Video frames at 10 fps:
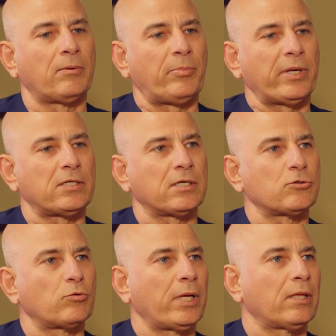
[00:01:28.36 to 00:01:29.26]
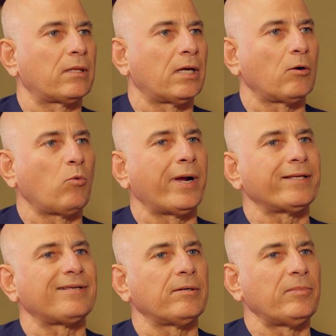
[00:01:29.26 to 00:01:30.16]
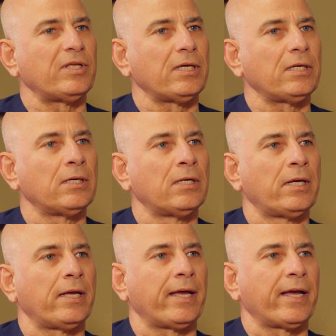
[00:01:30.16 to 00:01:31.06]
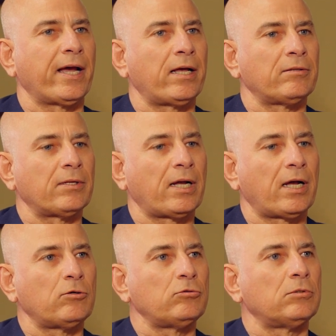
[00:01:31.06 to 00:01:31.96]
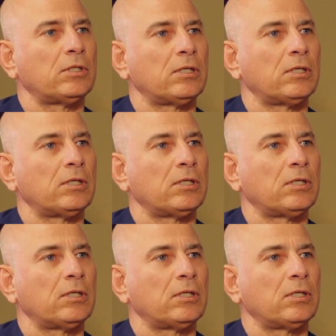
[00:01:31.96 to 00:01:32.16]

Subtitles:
patients with wet AMD and how